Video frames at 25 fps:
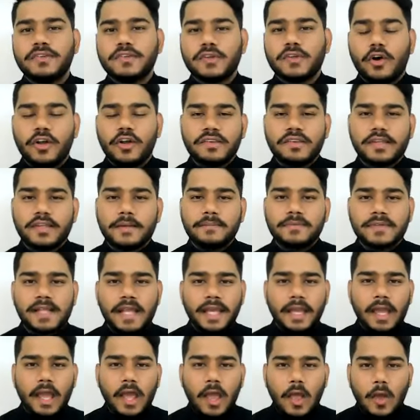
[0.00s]
concepts
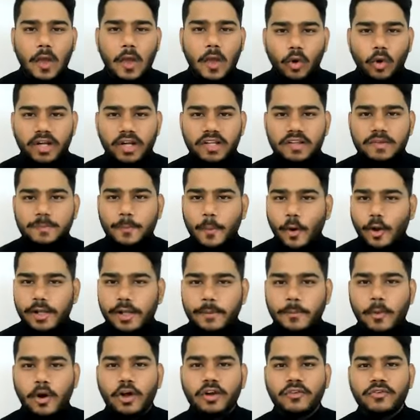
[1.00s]
like what is
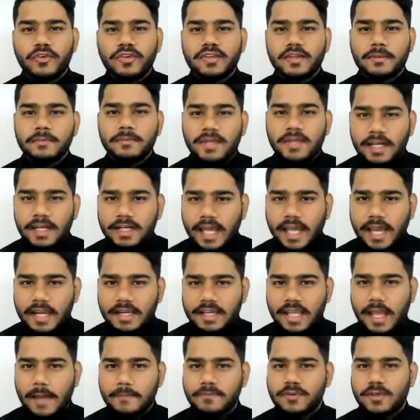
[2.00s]
polymorphism, data
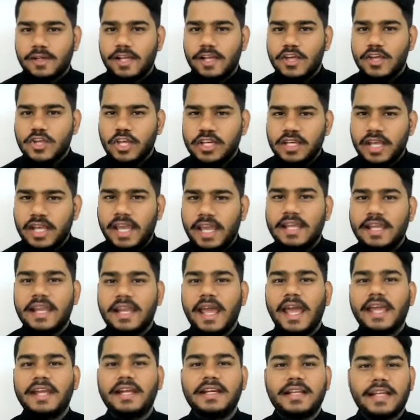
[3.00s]
encapsulation,
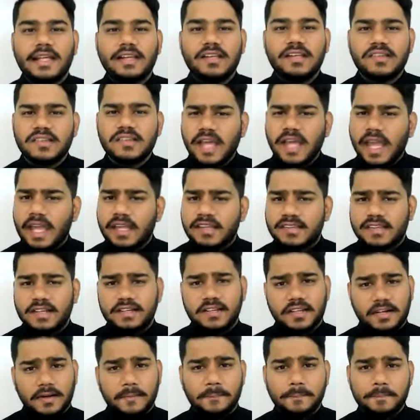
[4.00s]
inheritance,
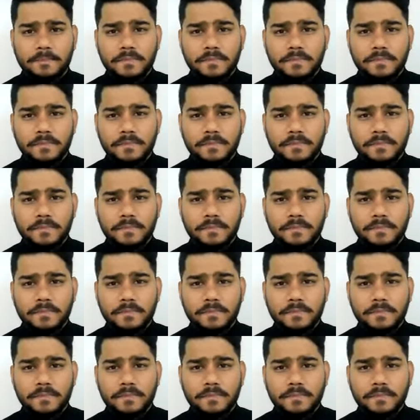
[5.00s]
etc.